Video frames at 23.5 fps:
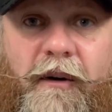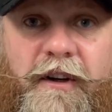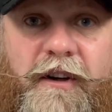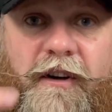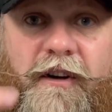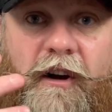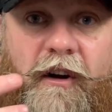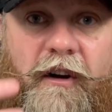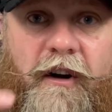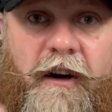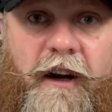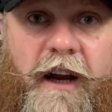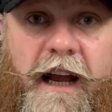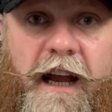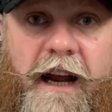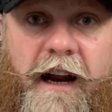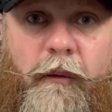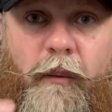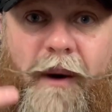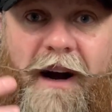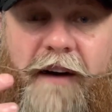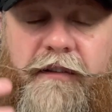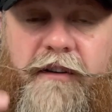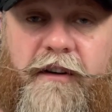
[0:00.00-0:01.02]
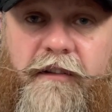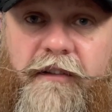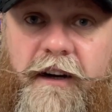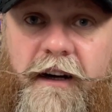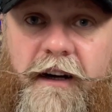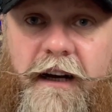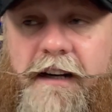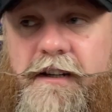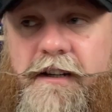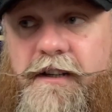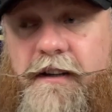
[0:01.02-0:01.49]
You're not going to get a waft of
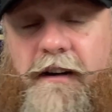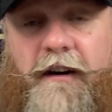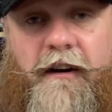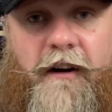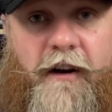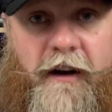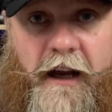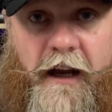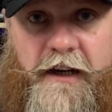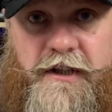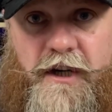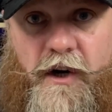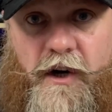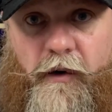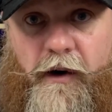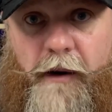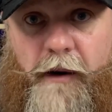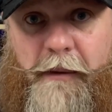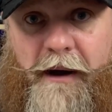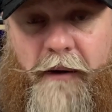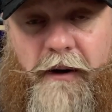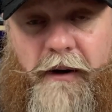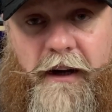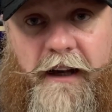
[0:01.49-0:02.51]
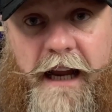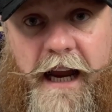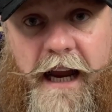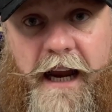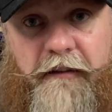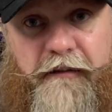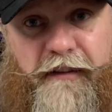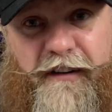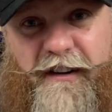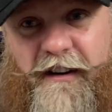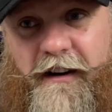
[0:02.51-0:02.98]
it as you're going about your day
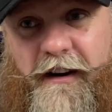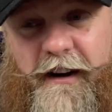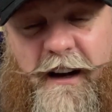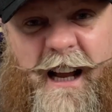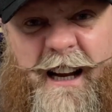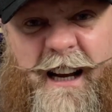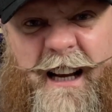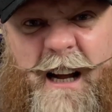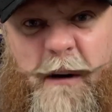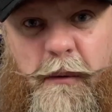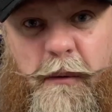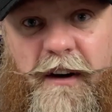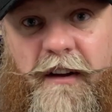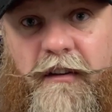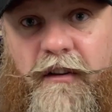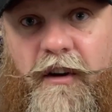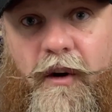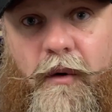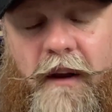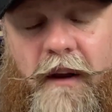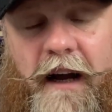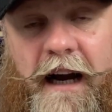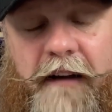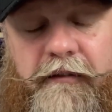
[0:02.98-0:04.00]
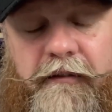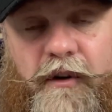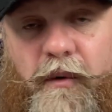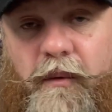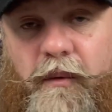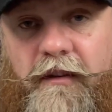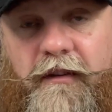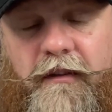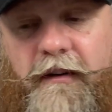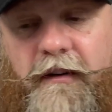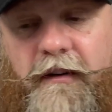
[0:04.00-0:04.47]
for an hour or two
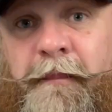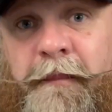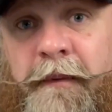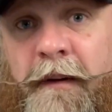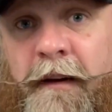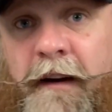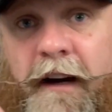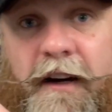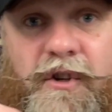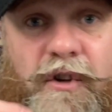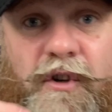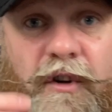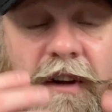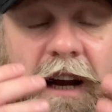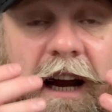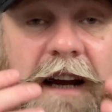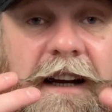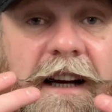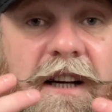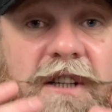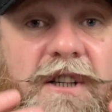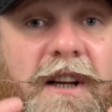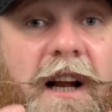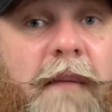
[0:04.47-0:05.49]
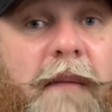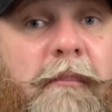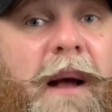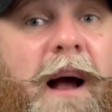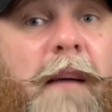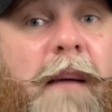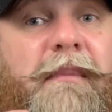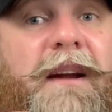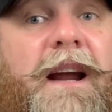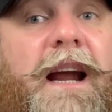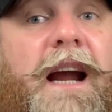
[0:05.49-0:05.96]
afterwards. It's just that initial
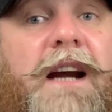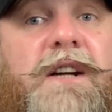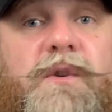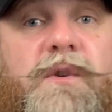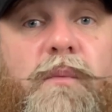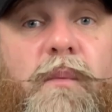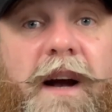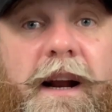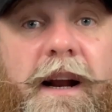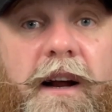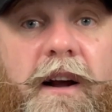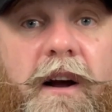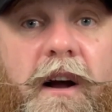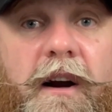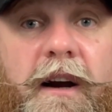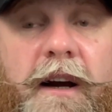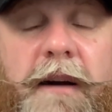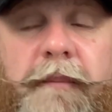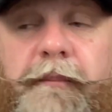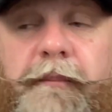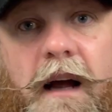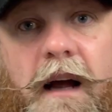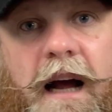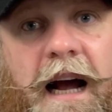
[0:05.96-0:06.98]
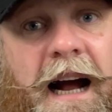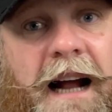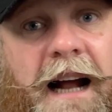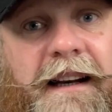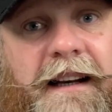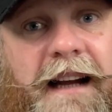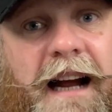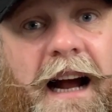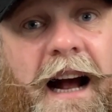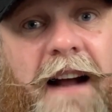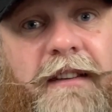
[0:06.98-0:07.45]
application where they got it.
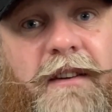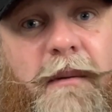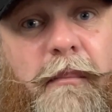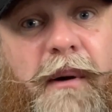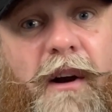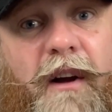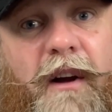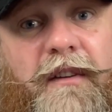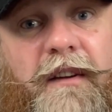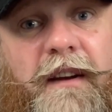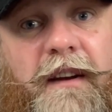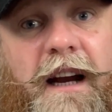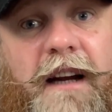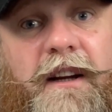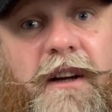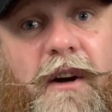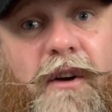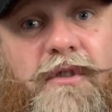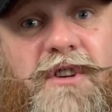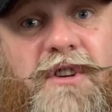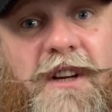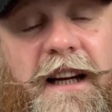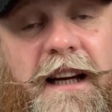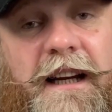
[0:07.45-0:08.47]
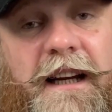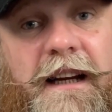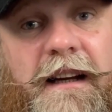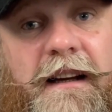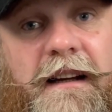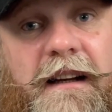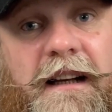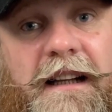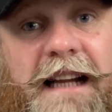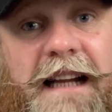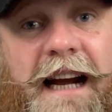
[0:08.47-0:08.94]
And as a person that usually
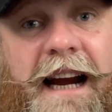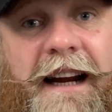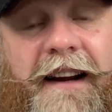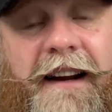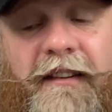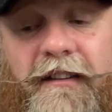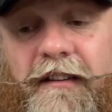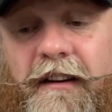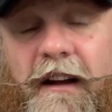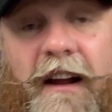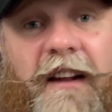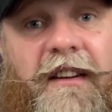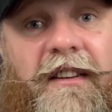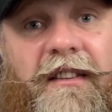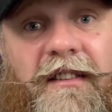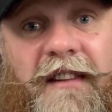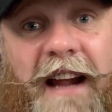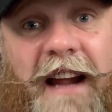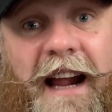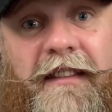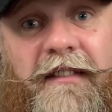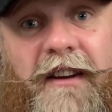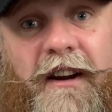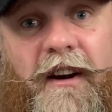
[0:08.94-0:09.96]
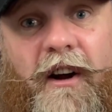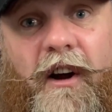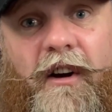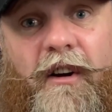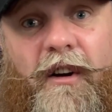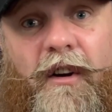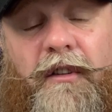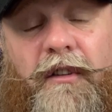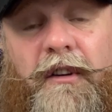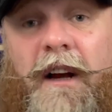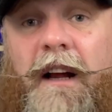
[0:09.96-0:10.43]
likes scented oil,
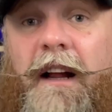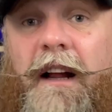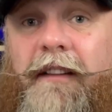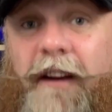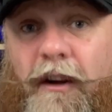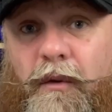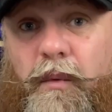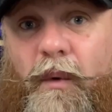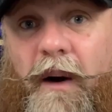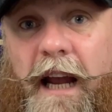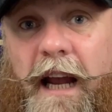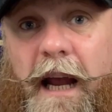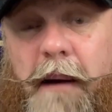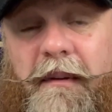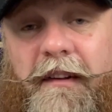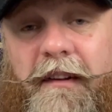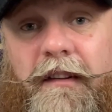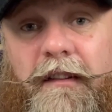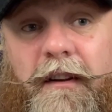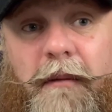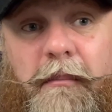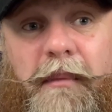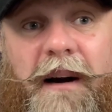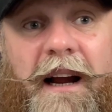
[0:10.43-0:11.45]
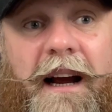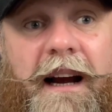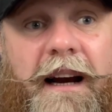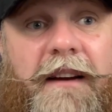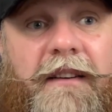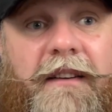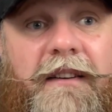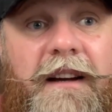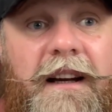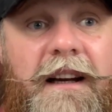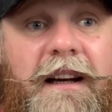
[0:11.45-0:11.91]
this one came as a
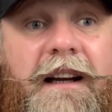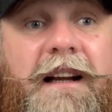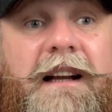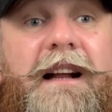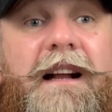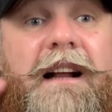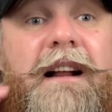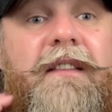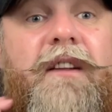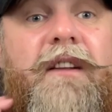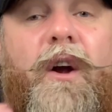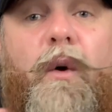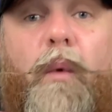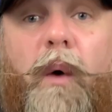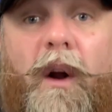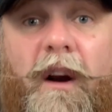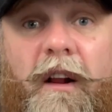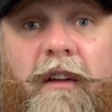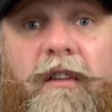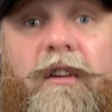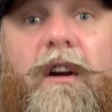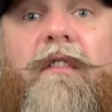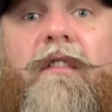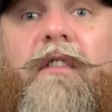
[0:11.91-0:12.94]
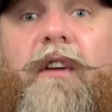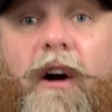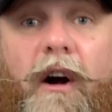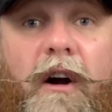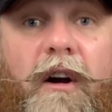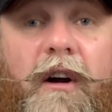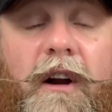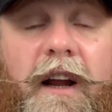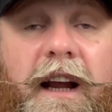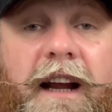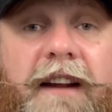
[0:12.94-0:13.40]
surprise. The quality of the
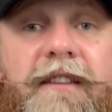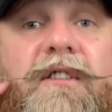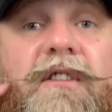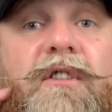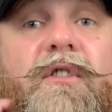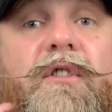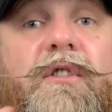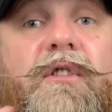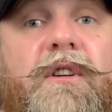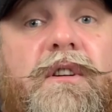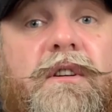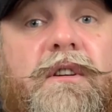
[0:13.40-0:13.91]
oil is good.